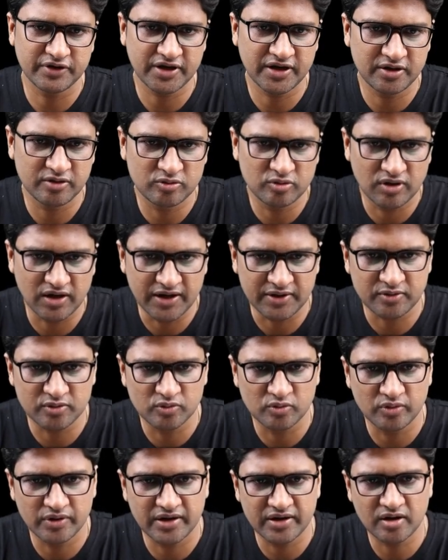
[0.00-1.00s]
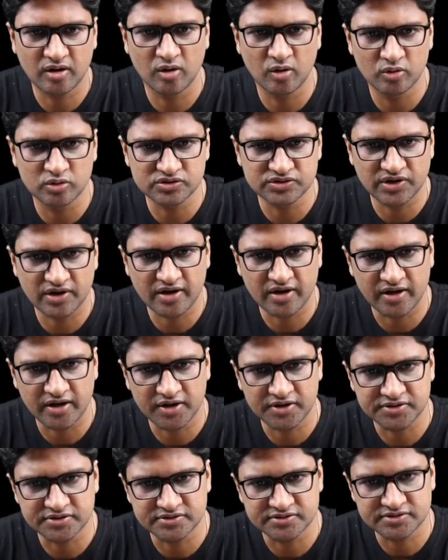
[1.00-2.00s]
the day you would like to go and close the
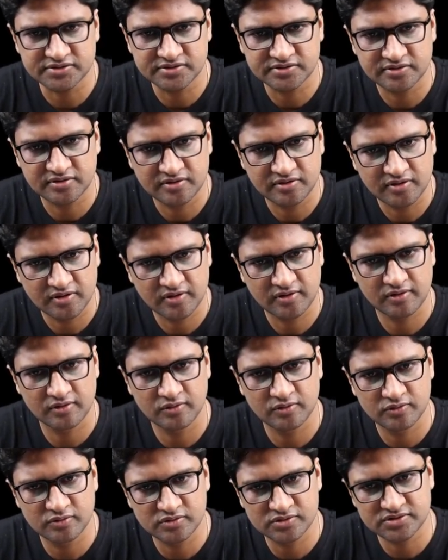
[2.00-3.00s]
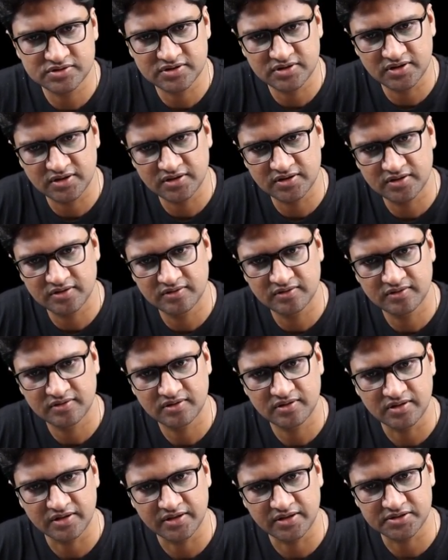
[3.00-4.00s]
connections. Close the
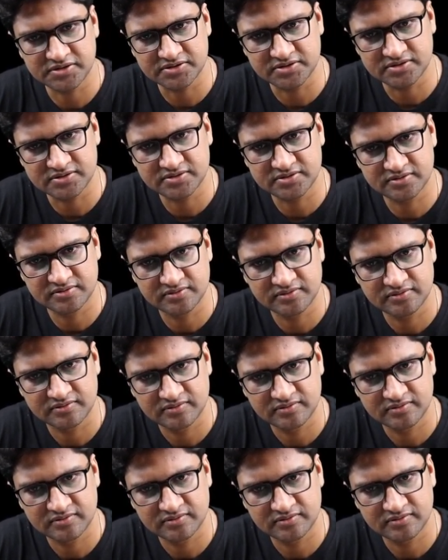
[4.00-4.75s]
connections.